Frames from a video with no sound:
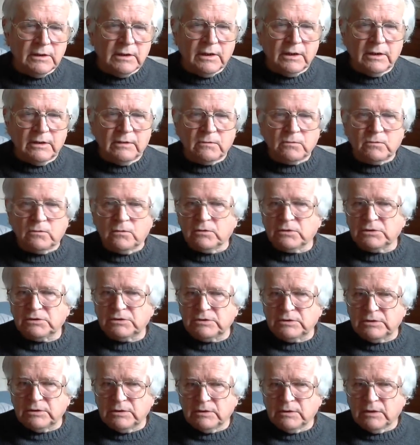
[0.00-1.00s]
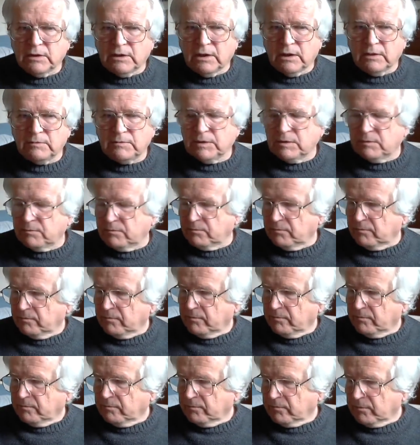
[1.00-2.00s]
And of course, I've been
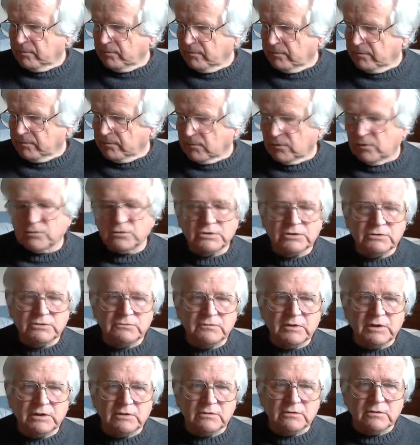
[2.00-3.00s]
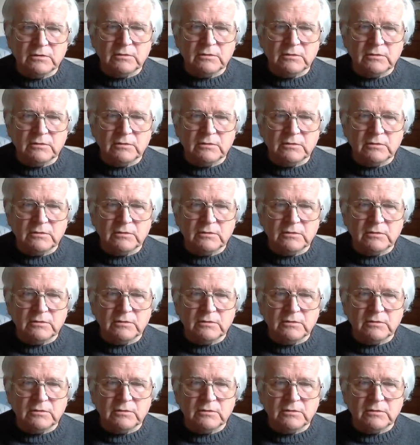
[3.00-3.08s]
concentrating